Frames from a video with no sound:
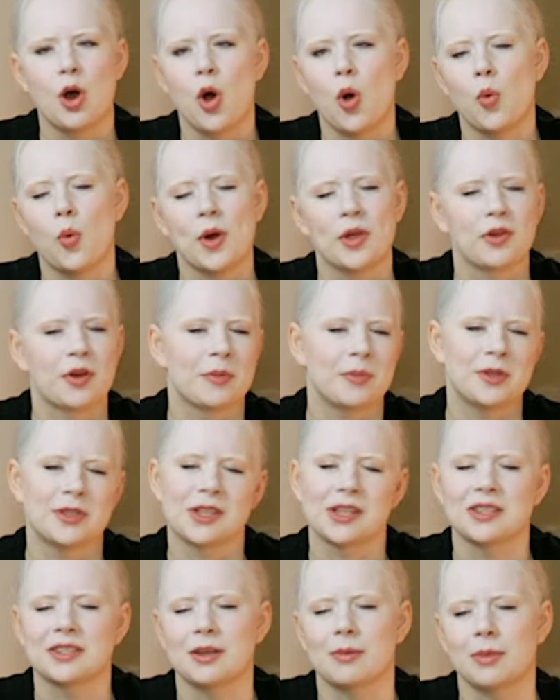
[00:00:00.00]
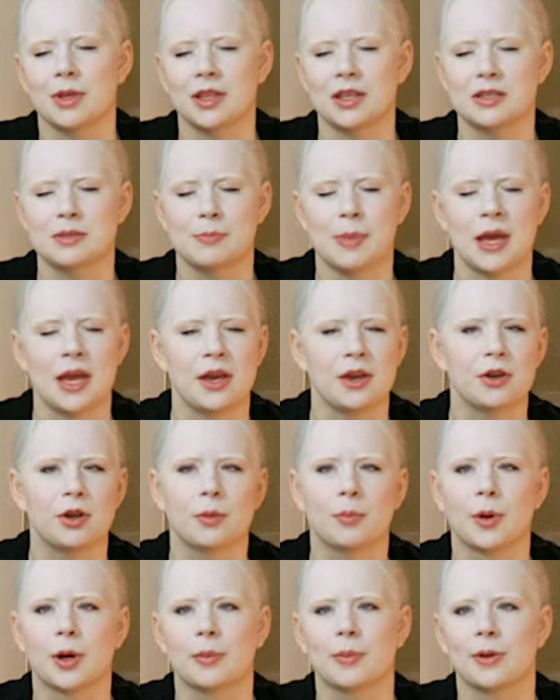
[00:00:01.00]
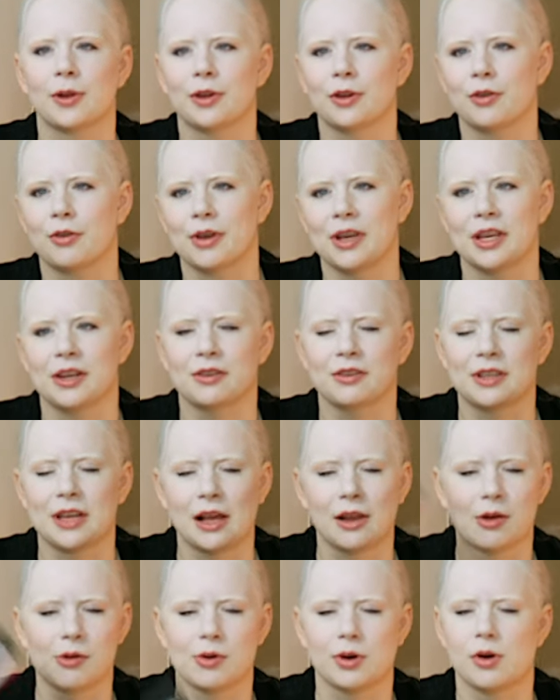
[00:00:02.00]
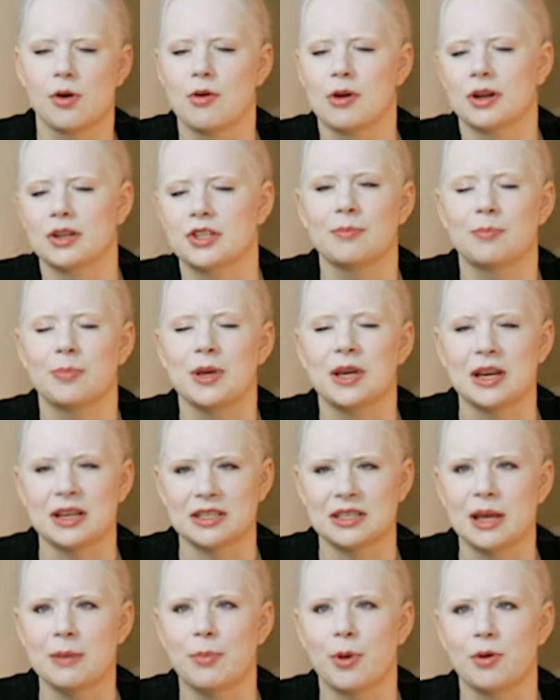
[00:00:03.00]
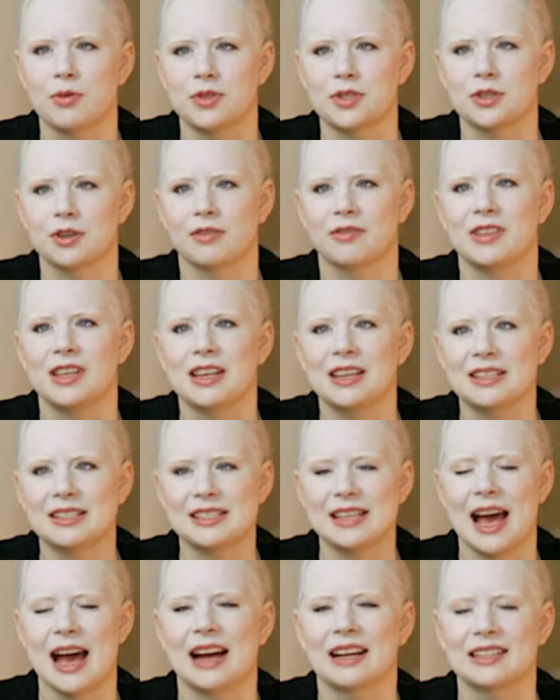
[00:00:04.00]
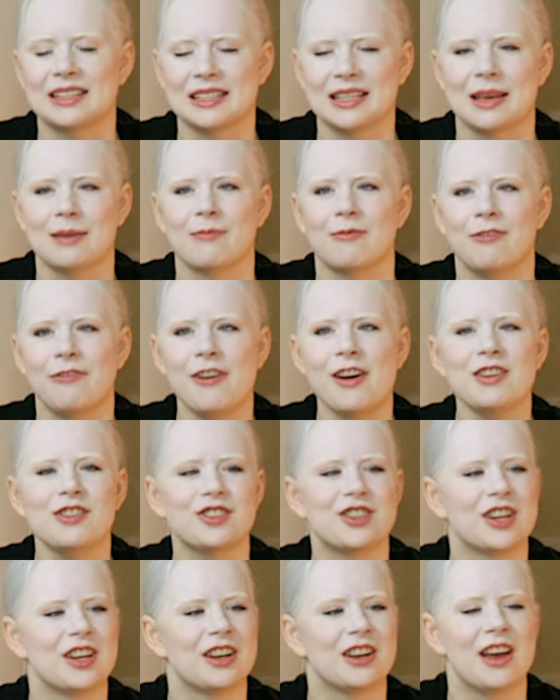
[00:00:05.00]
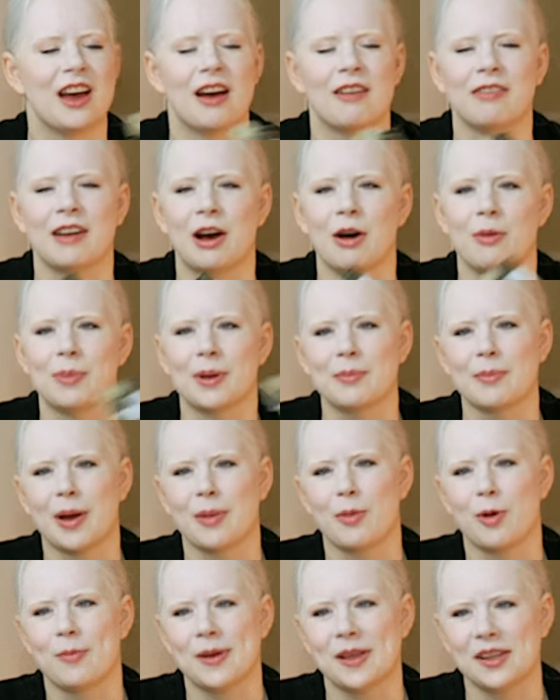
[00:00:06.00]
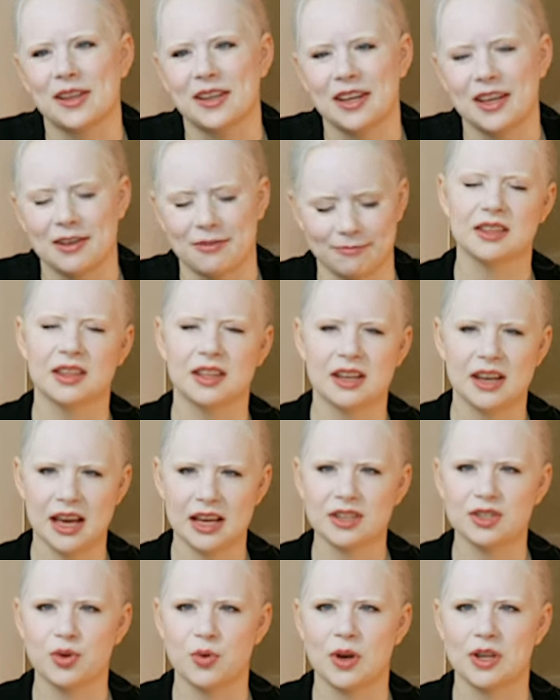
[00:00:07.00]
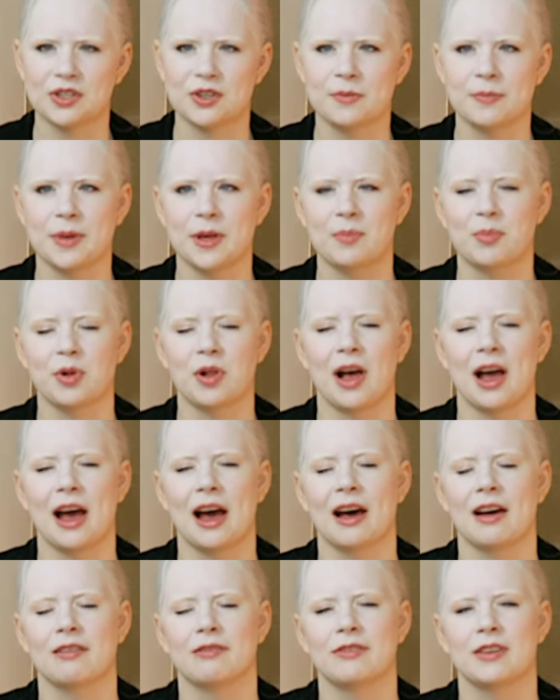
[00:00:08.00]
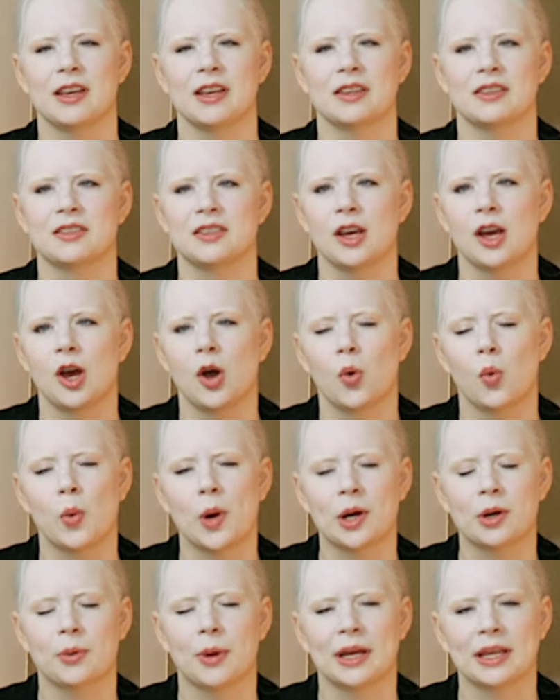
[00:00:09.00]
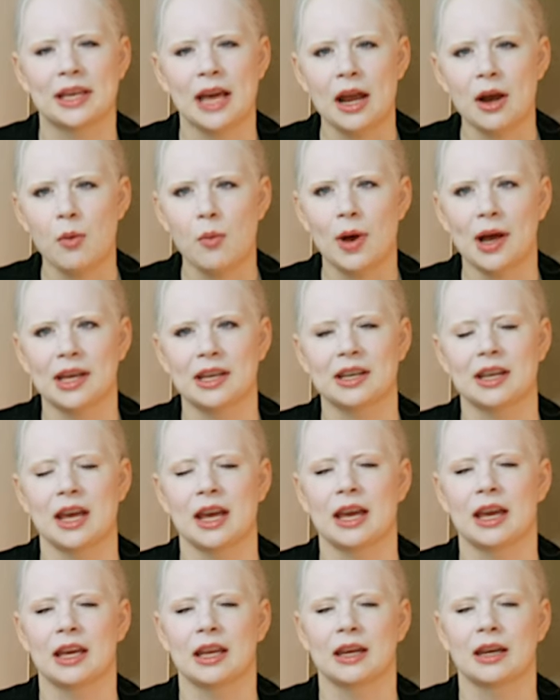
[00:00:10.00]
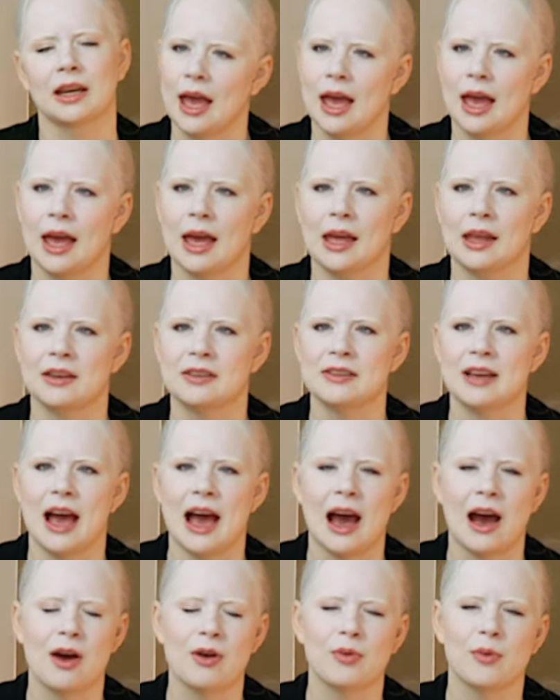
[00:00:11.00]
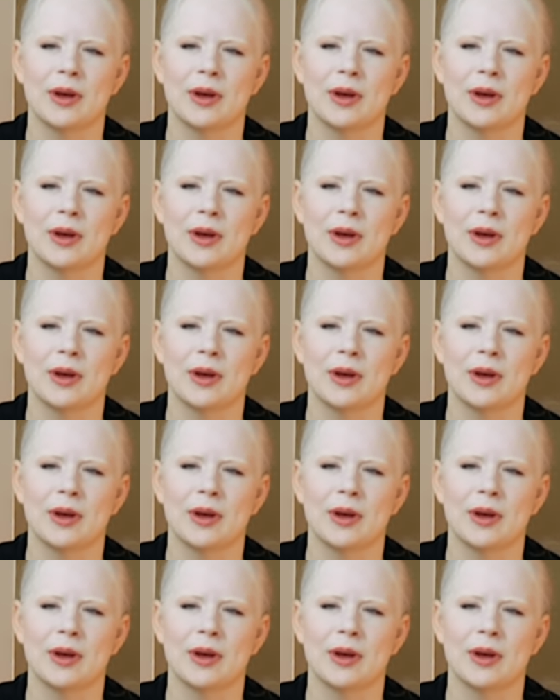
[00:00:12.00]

or whether I'm using something that's pink or purple or green or yellow or orange because they both serve the exact same function of helping my mobility. The next question people have is where do I get a white cane and how do